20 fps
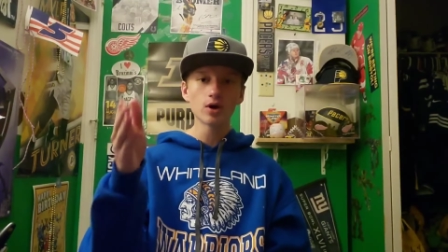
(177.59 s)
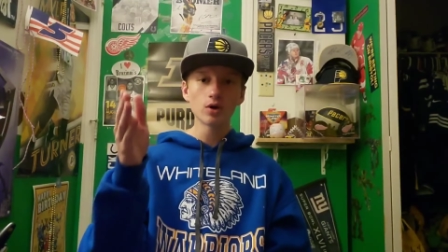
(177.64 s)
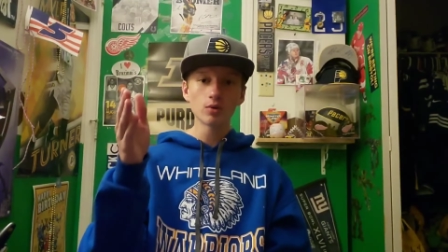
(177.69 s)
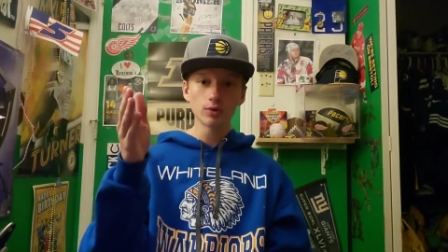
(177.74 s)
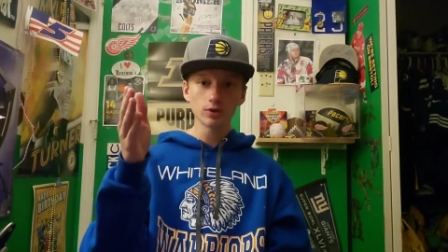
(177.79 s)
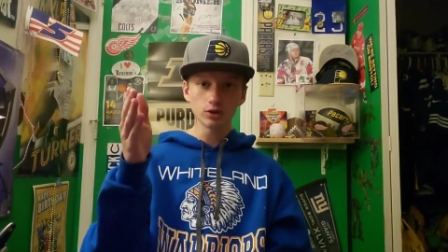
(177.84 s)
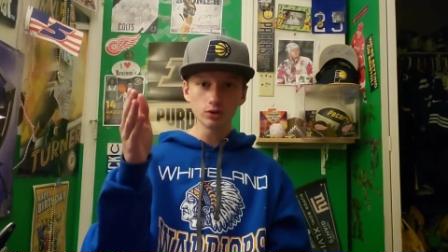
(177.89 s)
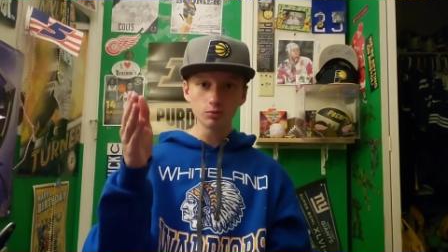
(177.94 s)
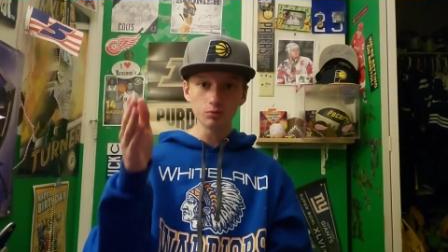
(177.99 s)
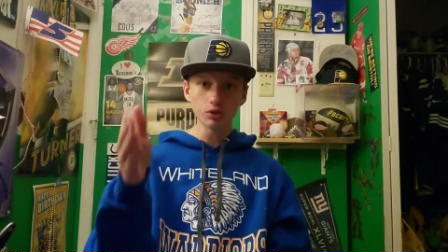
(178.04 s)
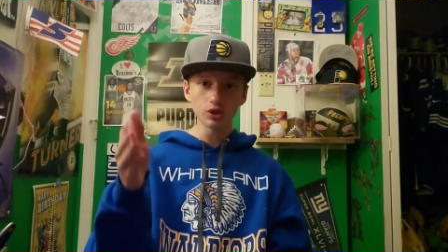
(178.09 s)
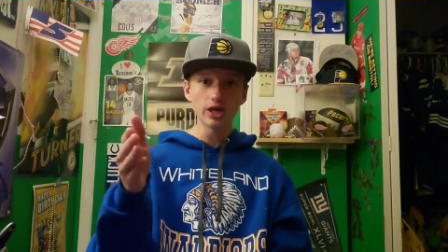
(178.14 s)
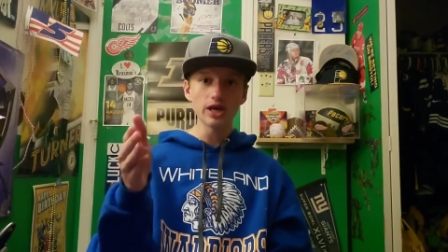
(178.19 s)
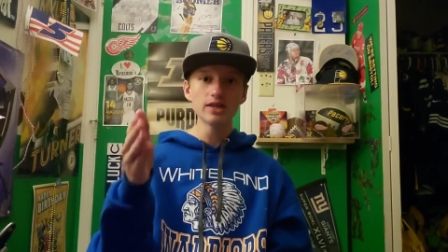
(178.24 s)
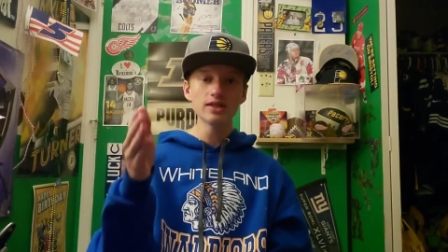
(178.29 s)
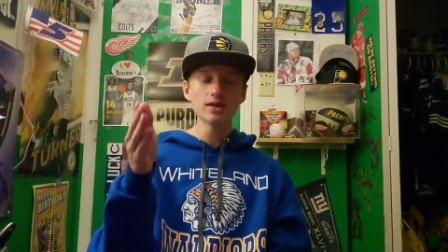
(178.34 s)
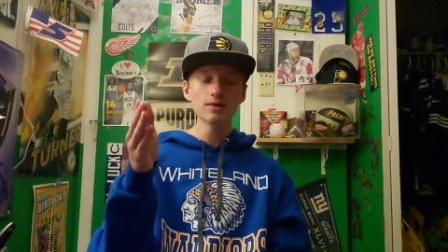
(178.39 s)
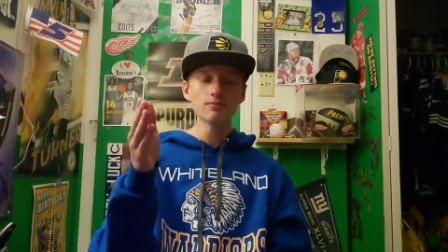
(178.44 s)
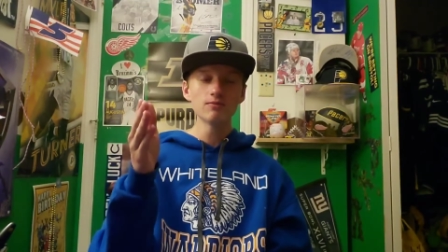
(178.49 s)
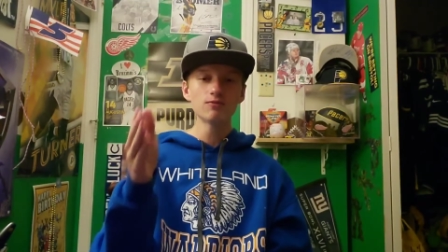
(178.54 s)
when you play
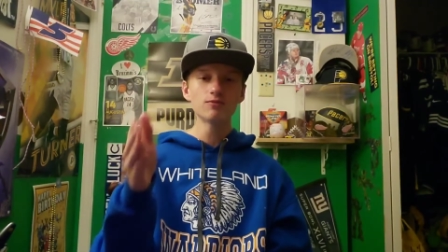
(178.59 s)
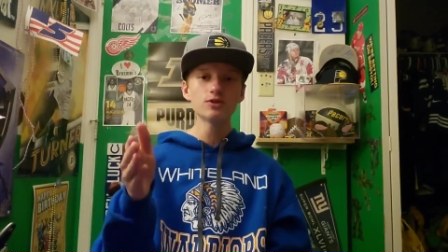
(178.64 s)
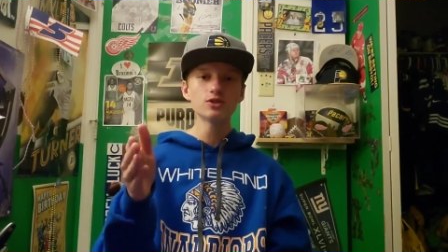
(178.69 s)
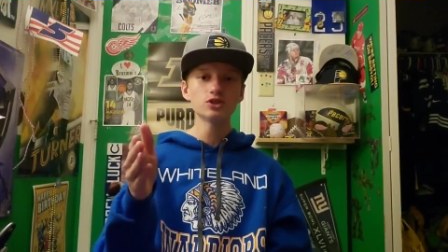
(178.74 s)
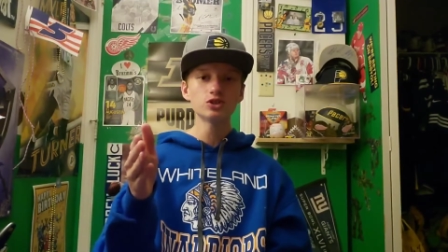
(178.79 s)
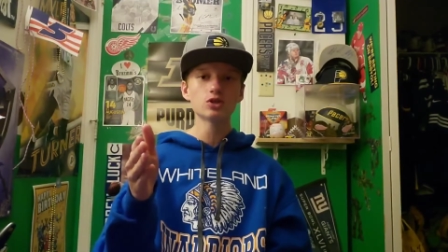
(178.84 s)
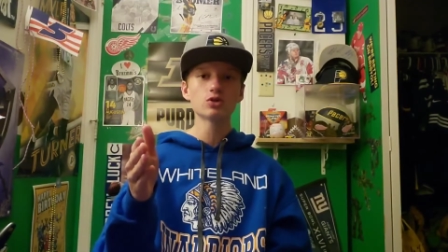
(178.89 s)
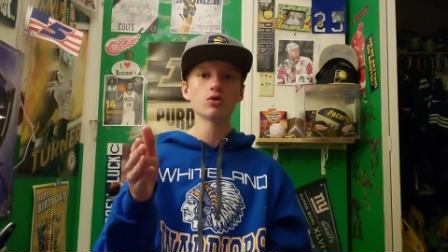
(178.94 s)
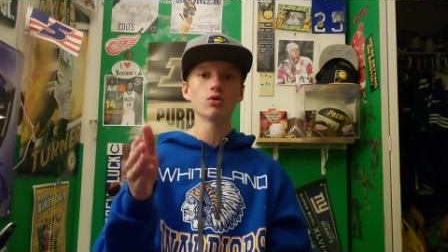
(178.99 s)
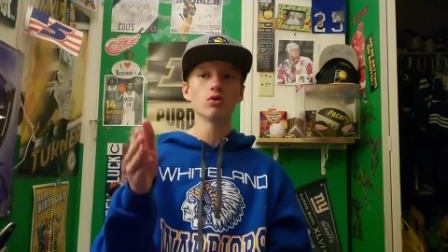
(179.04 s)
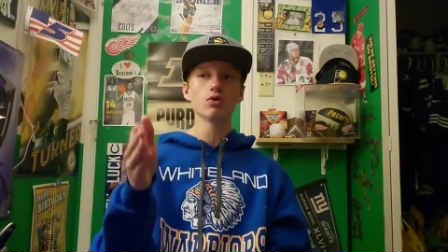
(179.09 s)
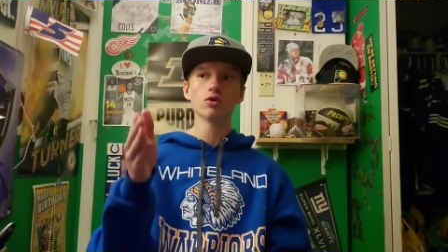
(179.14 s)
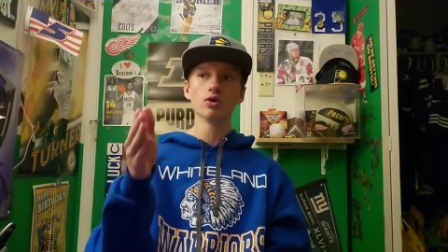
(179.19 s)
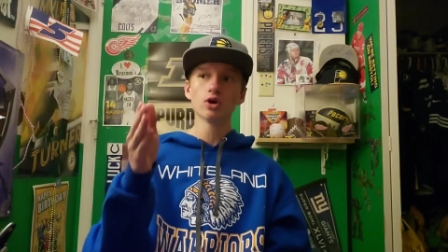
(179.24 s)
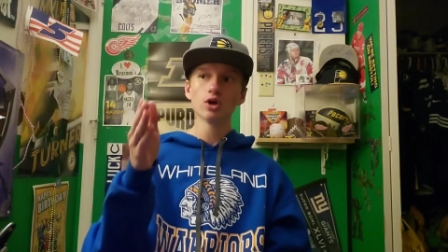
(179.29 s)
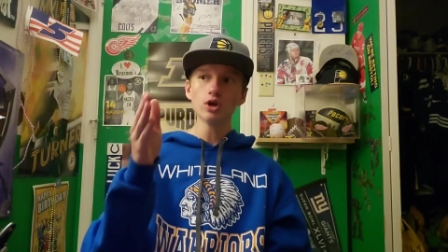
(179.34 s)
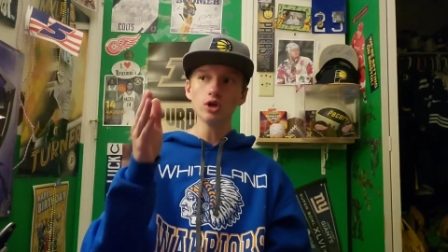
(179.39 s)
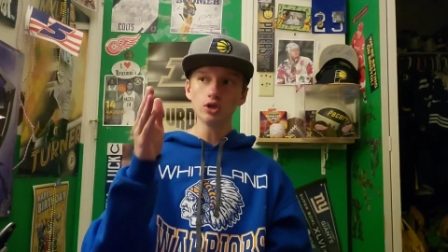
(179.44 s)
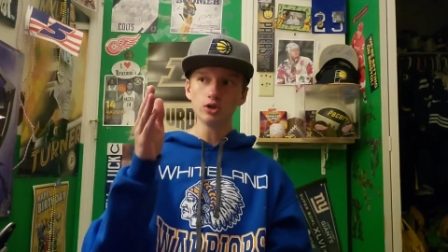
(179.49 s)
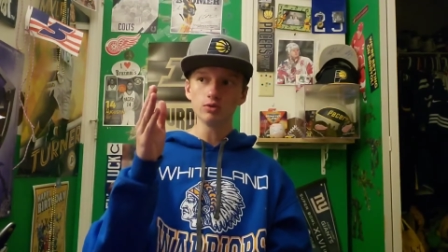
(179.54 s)
them physical,
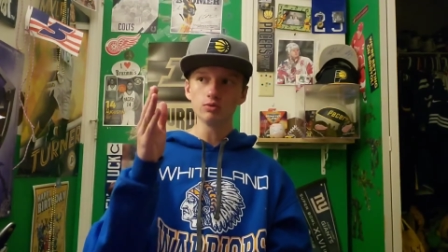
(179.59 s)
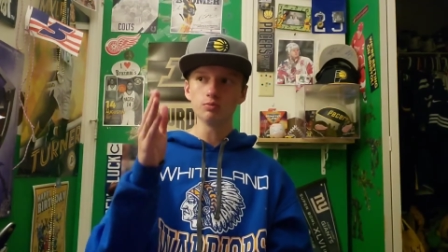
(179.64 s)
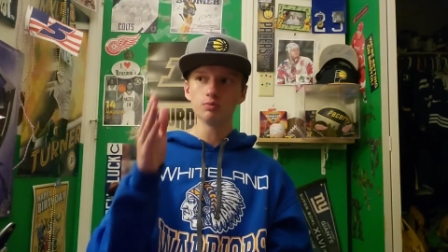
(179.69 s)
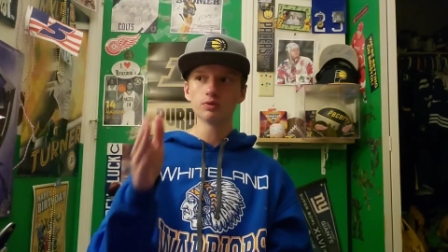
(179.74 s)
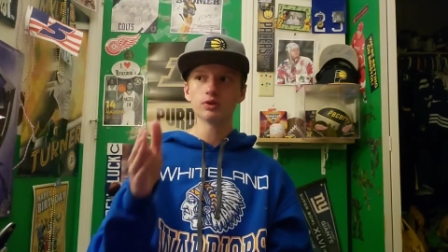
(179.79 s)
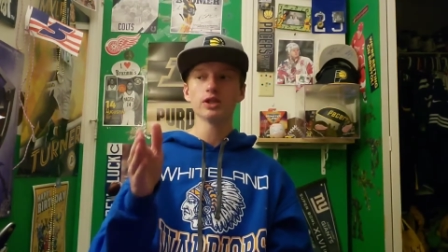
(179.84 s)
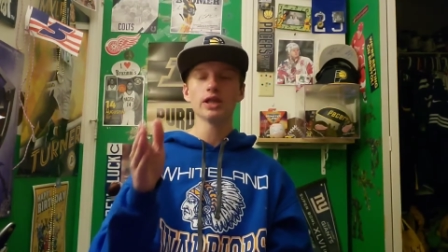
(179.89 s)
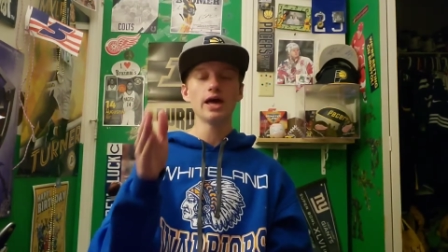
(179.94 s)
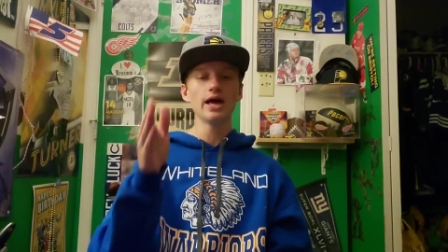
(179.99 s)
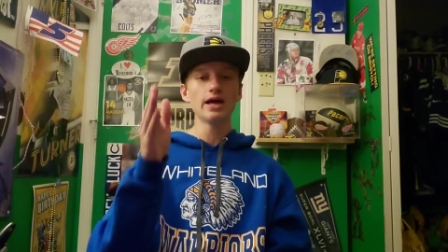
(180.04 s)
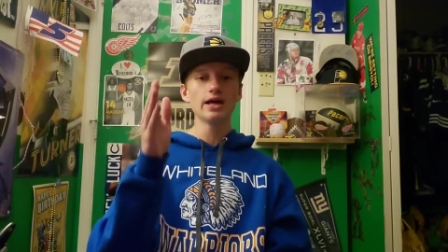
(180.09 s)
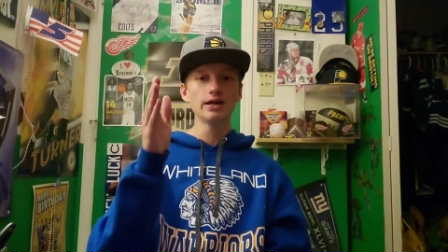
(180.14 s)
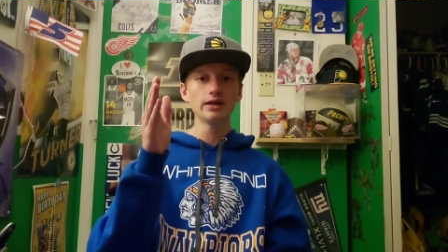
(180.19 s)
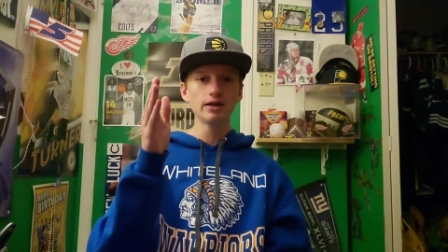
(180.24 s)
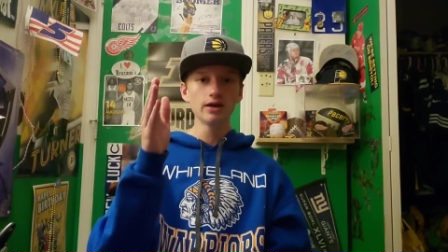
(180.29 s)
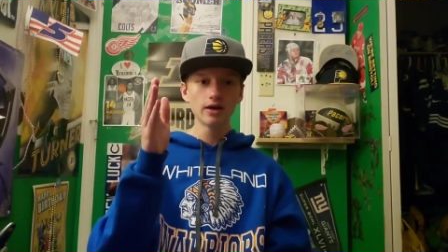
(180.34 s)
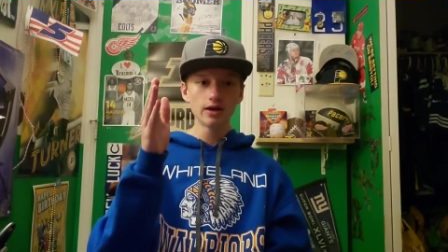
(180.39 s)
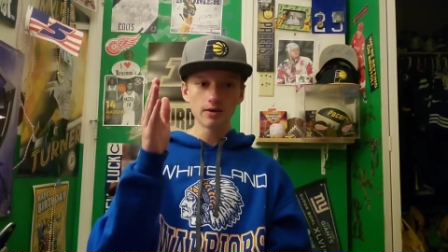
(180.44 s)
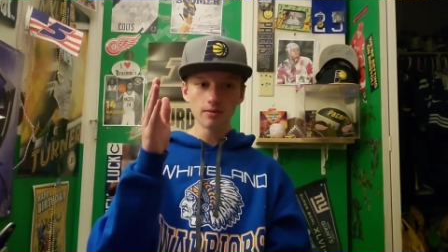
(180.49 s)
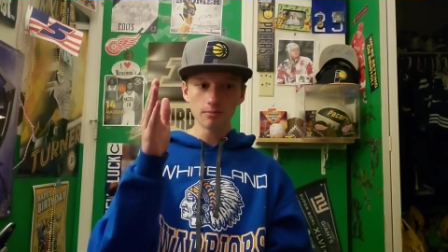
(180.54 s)
you
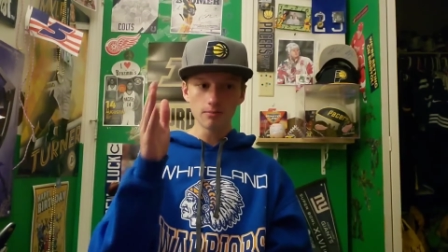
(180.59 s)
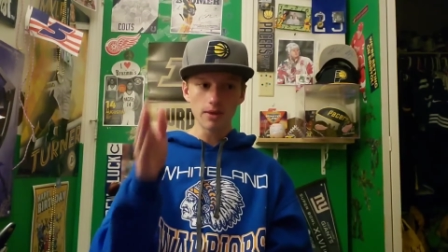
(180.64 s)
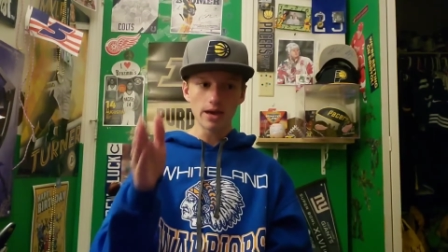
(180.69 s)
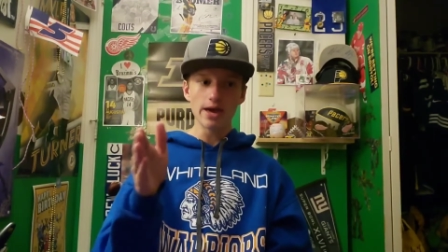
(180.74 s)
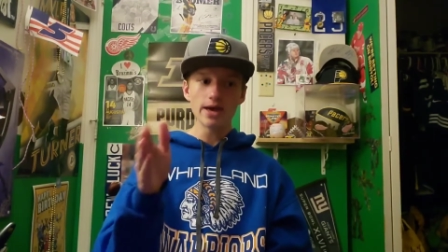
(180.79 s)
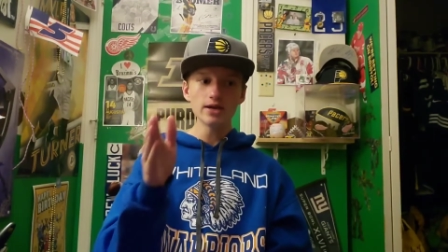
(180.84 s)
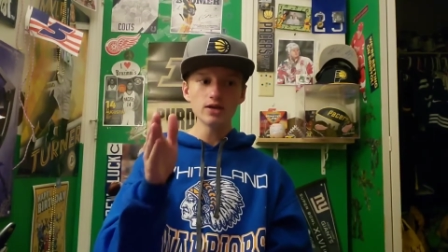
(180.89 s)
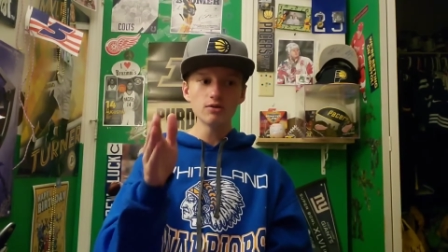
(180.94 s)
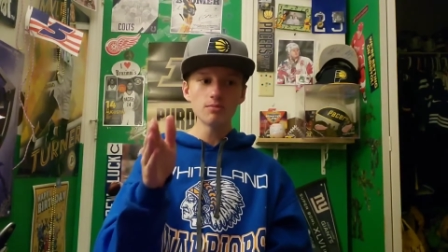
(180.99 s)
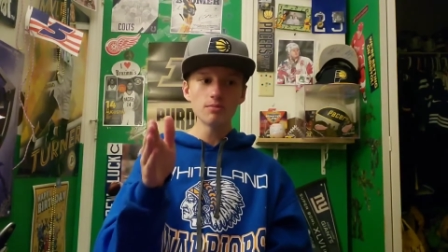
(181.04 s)
play man to